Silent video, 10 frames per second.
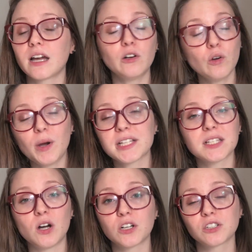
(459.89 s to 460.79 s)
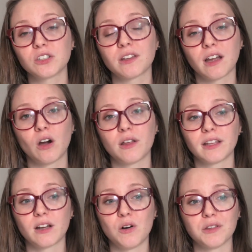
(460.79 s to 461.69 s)
I don't know why it's Gone Girl that got
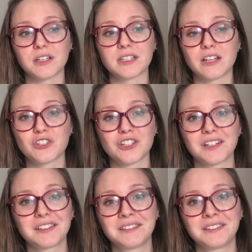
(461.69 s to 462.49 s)
like all the attention.